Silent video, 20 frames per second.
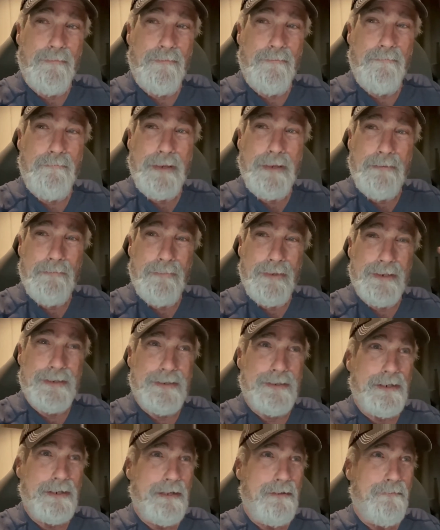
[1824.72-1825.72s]
memory
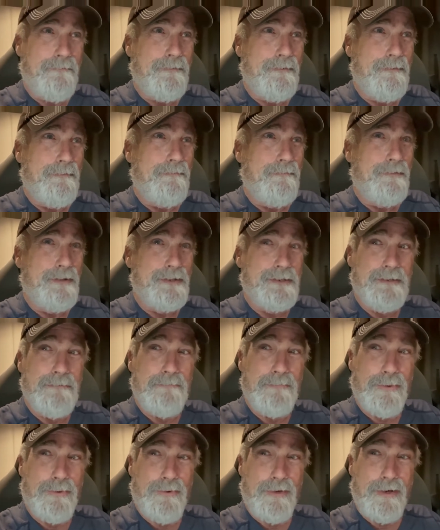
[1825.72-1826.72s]
stuff,
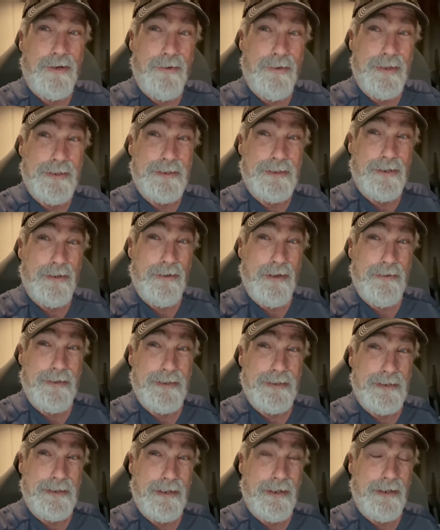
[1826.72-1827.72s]
vision board, all this stuff. I
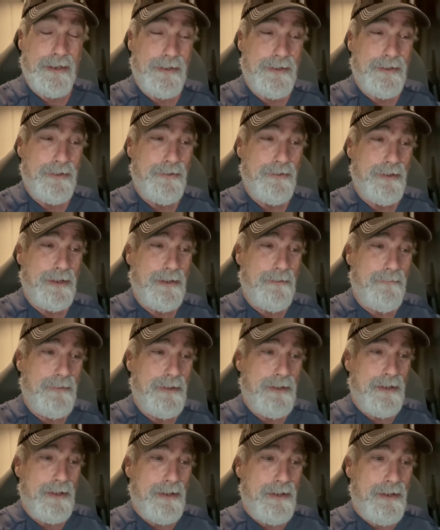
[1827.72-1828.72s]
decided to
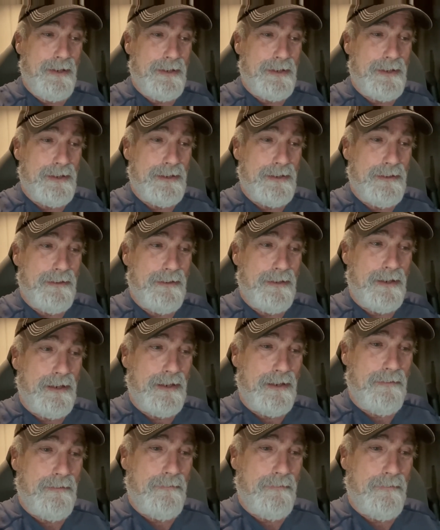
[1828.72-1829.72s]
um,
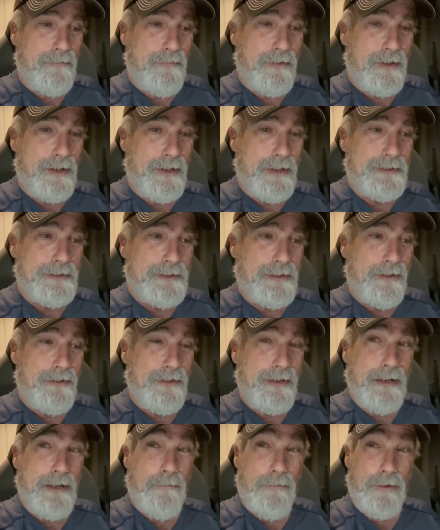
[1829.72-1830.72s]
uh, really start
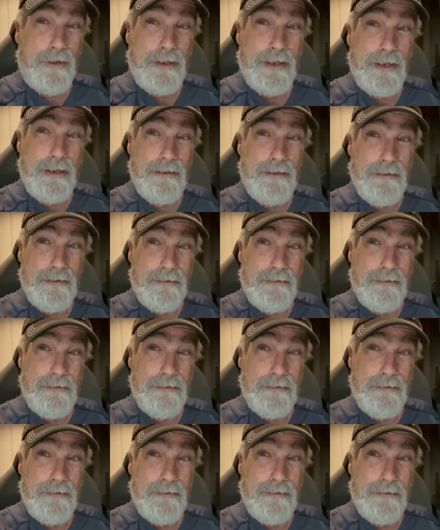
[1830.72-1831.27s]
networking.